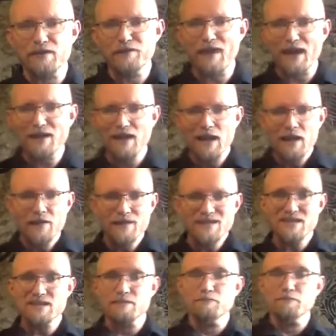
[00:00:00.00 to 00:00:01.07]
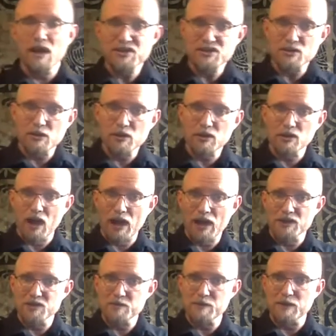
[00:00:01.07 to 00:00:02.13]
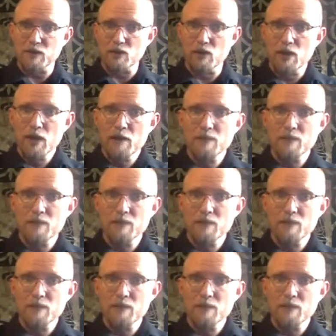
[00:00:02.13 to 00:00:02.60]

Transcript: In fact, this is a Musser Glockenspiel,